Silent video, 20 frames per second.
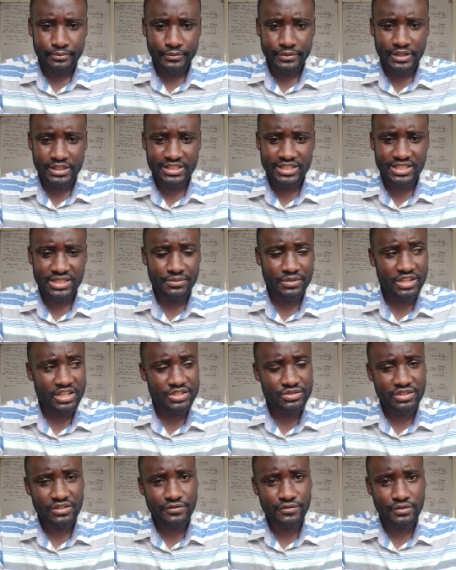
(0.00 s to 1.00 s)
it's a seemingly
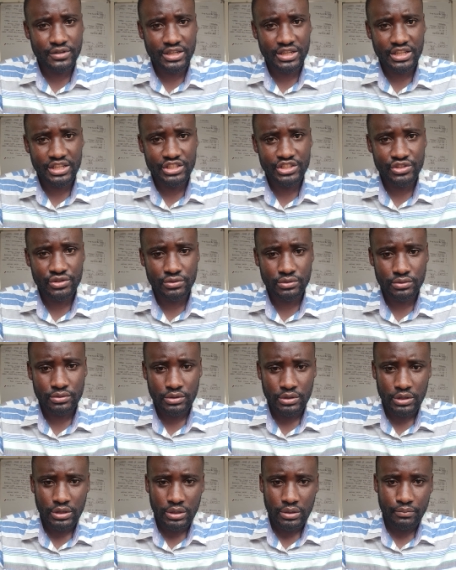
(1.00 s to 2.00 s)
straightforward issue,
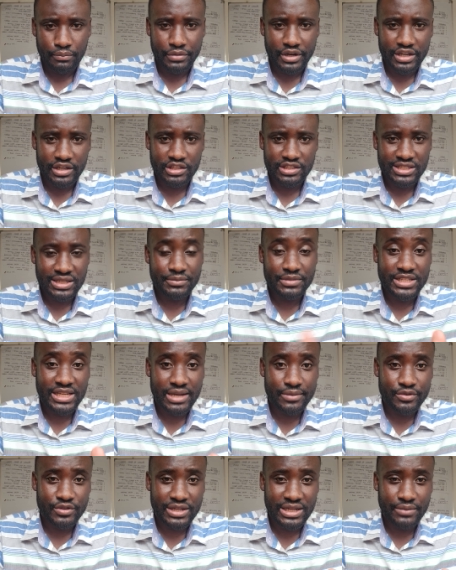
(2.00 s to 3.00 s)
but
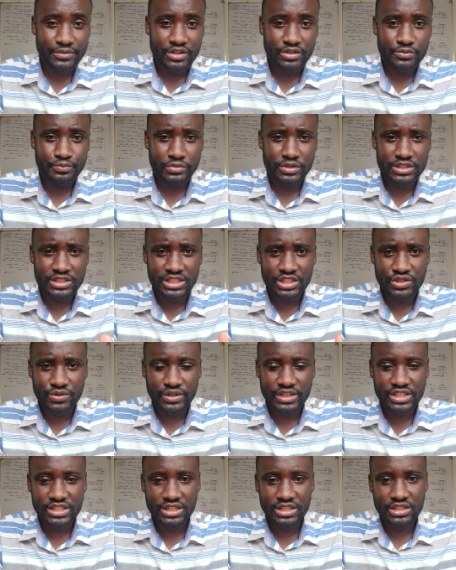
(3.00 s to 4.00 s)
sometimes you come into
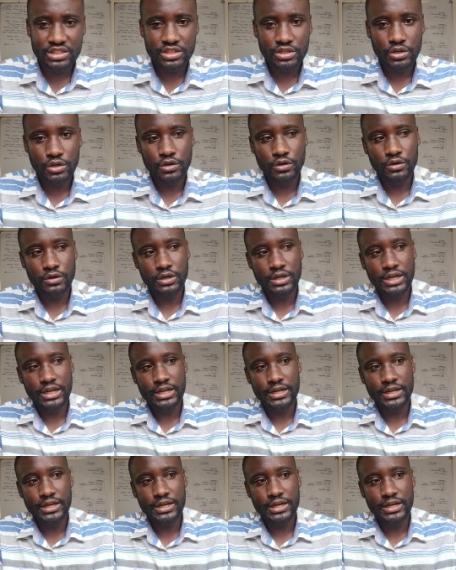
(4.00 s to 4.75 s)
situations or